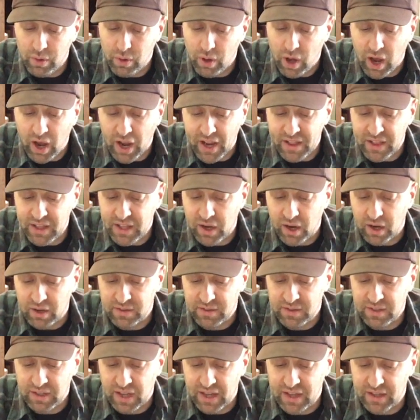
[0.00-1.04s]
highly
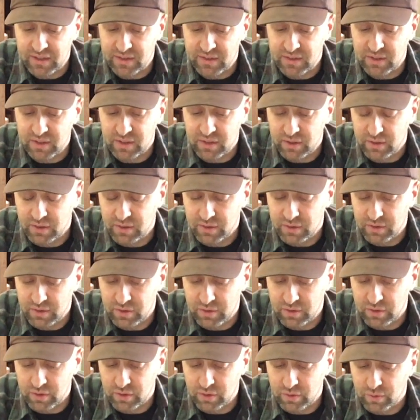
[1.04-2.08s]
oxidized,
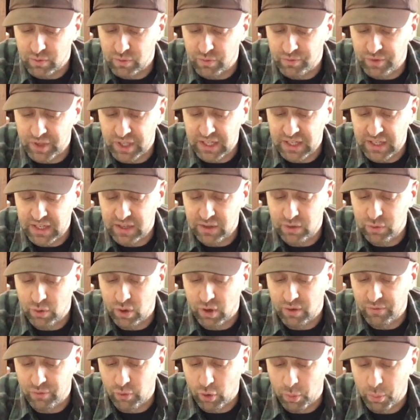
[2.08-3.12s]
fitting into
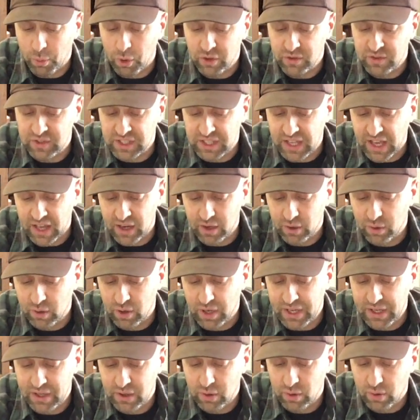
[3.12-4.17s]
our Formosa
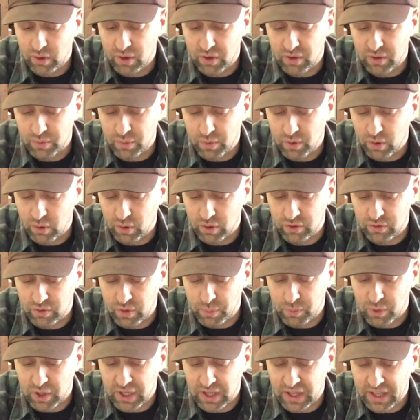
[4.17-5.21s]
category, or
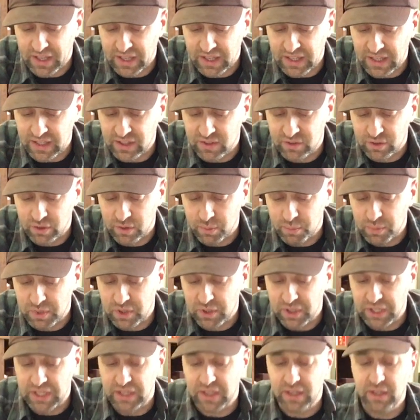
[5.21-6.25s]
somewhat like an Eastern
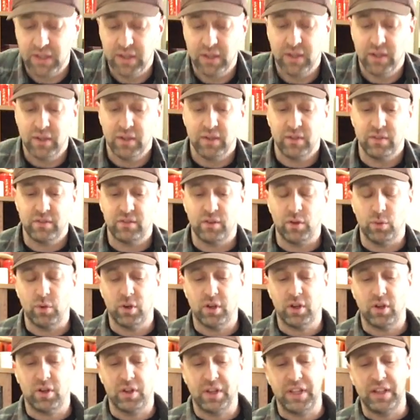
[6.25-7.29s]
beauty. So
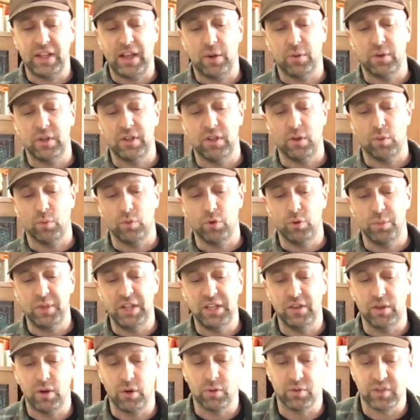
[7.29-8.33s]
we're calling that one the
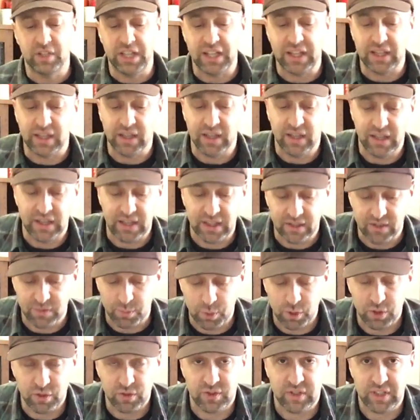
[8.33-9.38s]
Ruby Dong Ding. It is
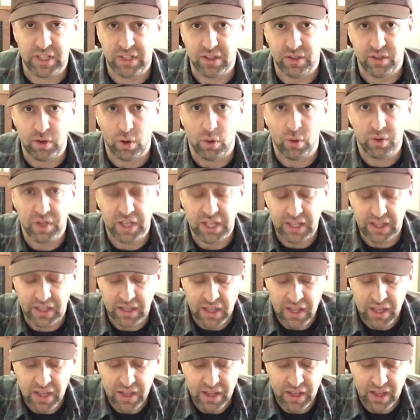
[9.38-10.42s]
produced in Dongding,
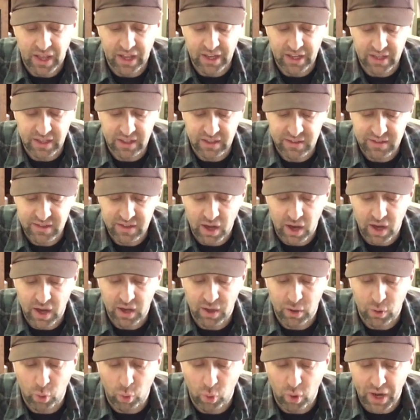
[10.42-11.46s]
and it is
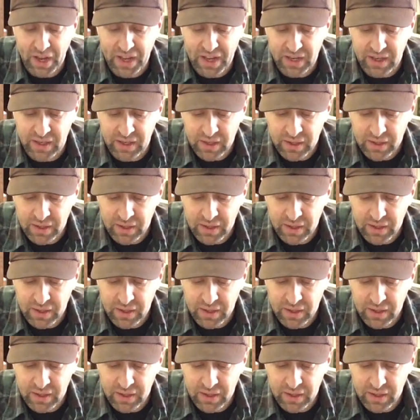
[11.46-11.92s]
not quite